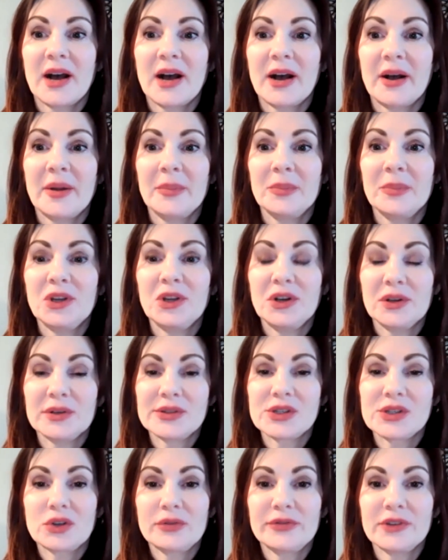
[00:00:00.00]
So
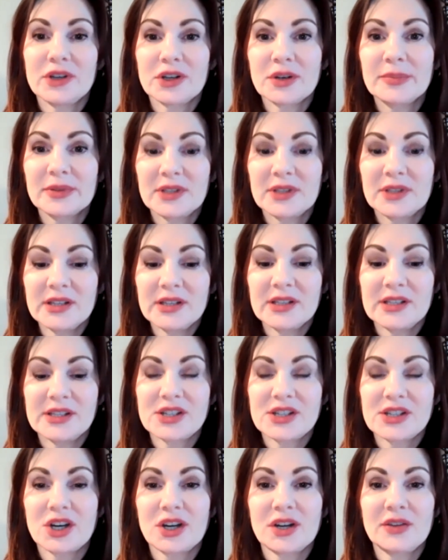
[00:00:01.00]
if you're completely
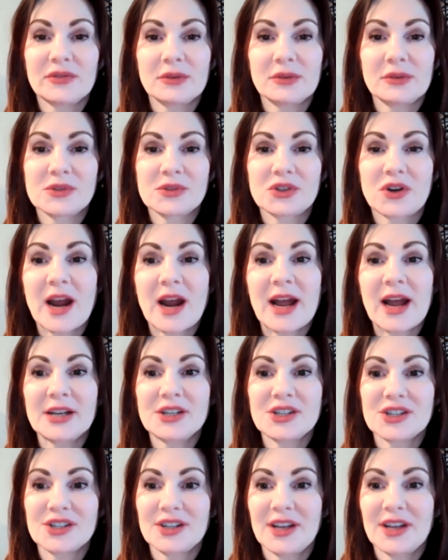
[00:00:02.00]
starting from
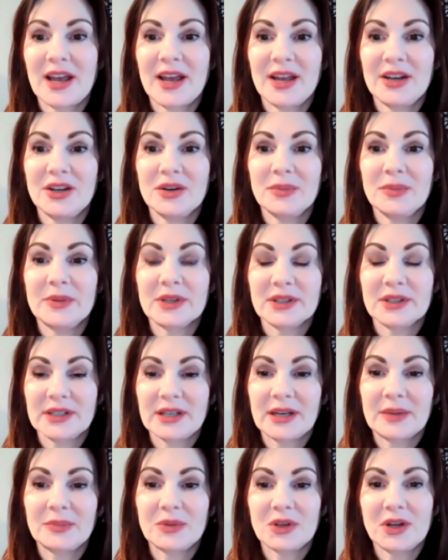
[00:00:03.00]
scratch and you're
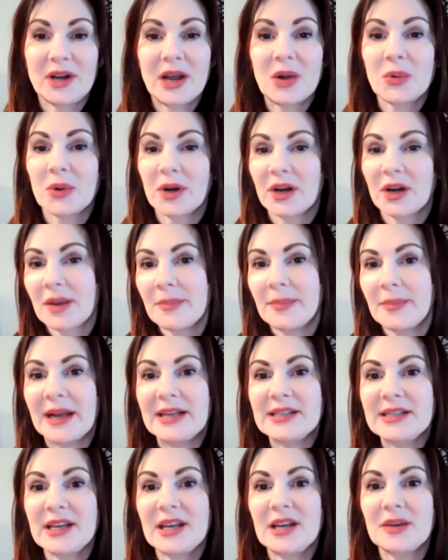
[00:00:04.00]
building up your network, it
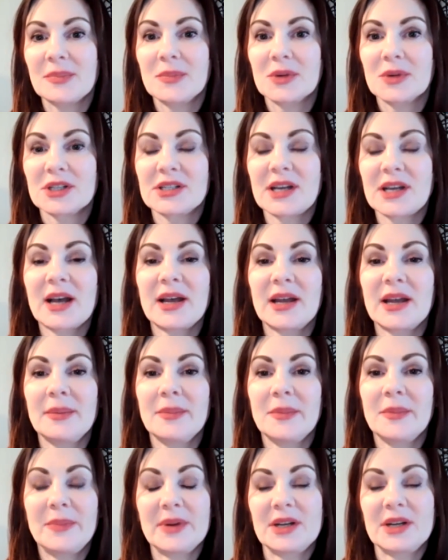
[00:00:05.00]
might take more
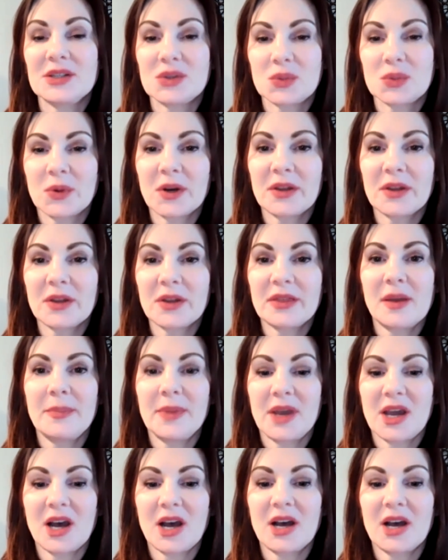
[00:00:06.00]
time, but it's worth it
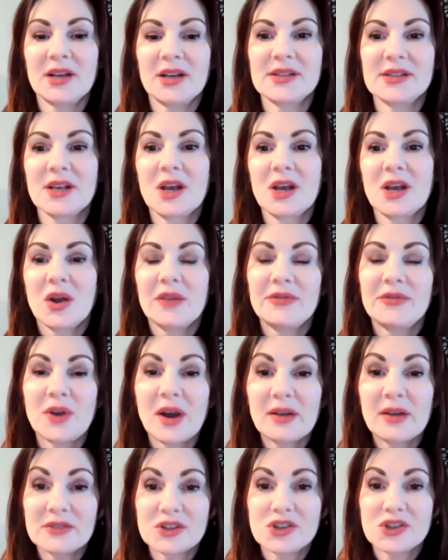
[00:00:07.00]
because you
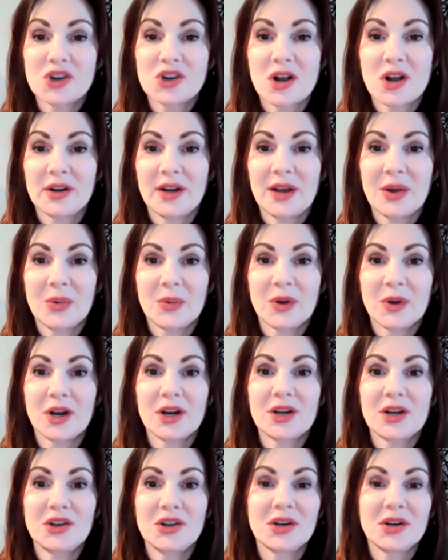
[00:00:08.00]
have a strong
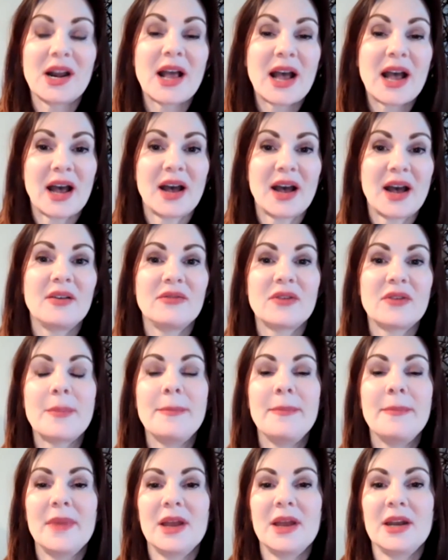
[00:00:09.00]
network, you're going to have
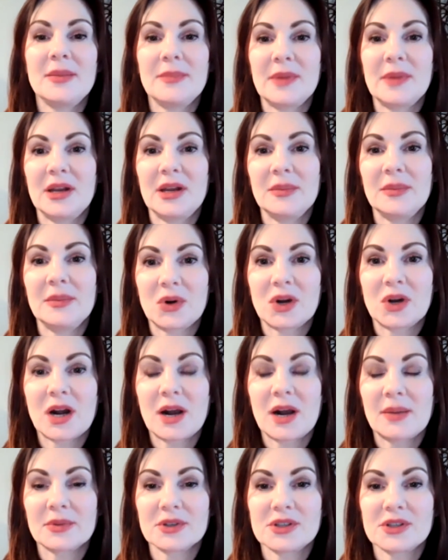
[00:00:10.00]
many, many more
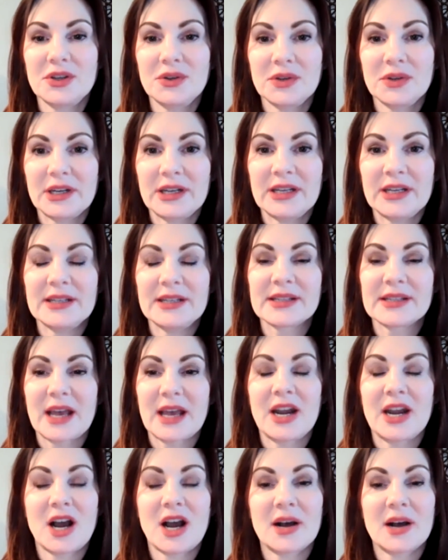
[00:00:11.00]
opportunities
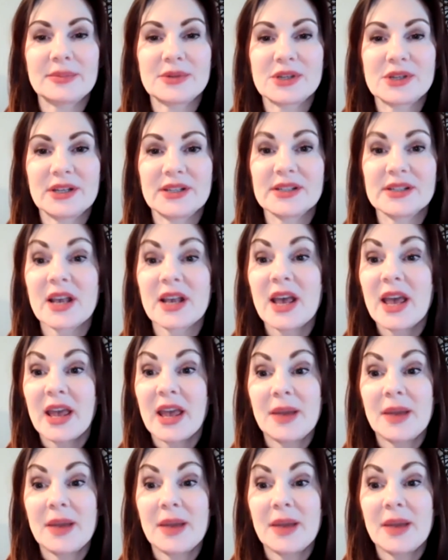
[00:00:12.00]
and options.